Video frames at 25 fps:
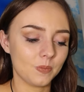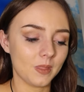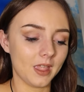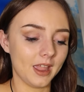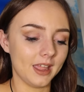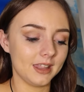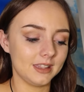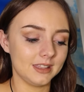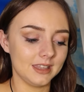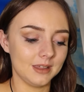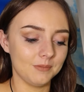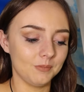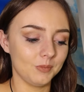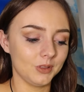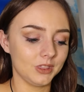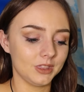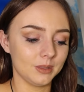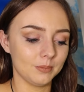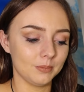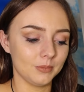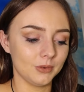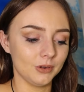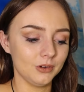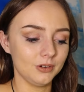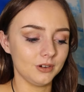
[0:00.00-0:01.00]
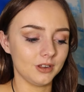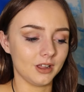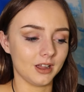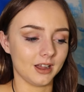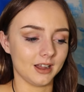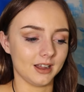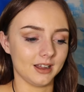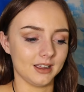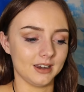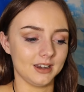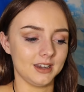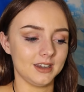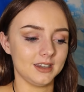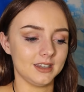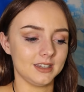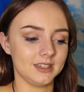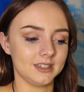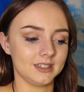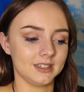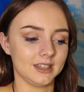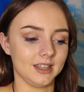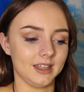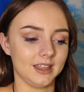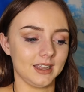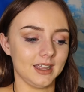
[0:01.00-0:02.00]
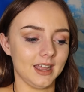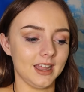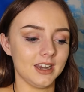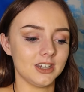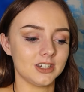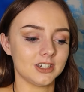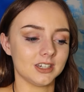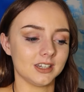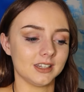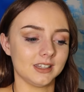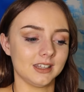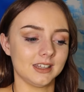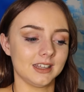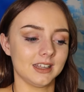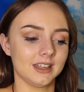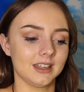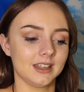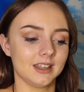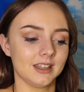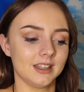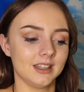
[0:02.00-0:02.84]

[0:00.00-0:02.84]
And then with the Moon card, it's like, actually,